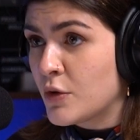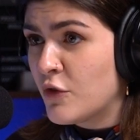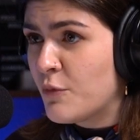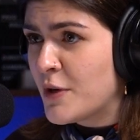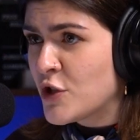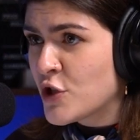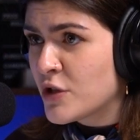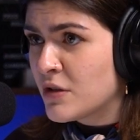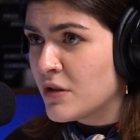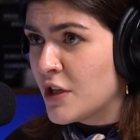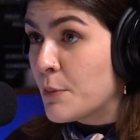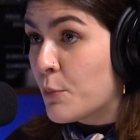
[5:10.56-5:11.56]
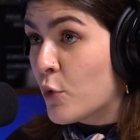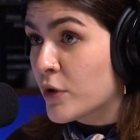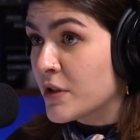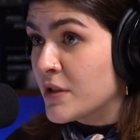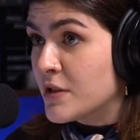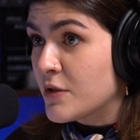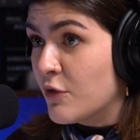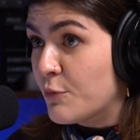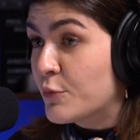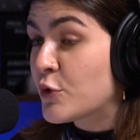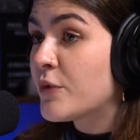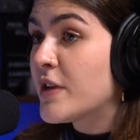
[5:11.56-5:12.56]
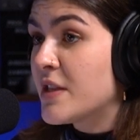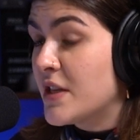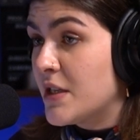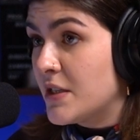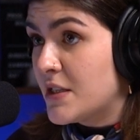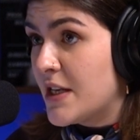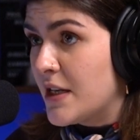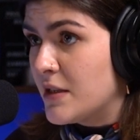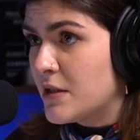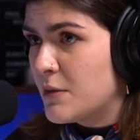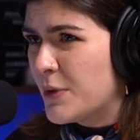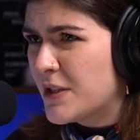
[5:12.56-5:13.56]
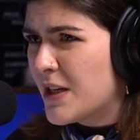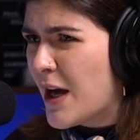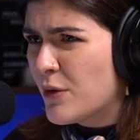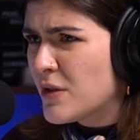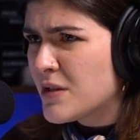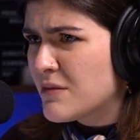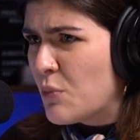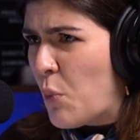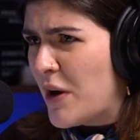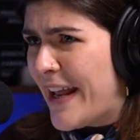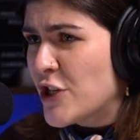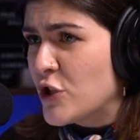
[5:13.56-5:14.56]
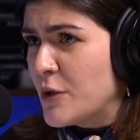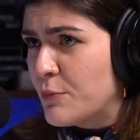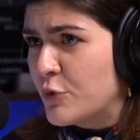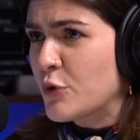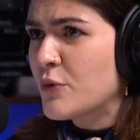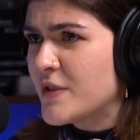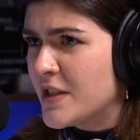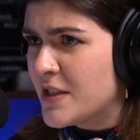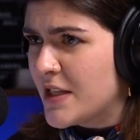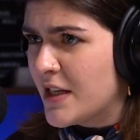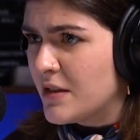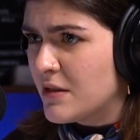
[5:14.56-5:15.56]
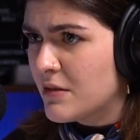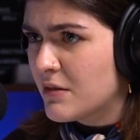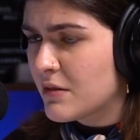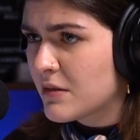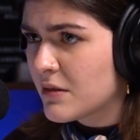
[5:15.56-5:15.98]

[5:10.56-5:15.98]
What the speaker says: you've mentioned the importance of proving the intent, but how does one actually prove intent?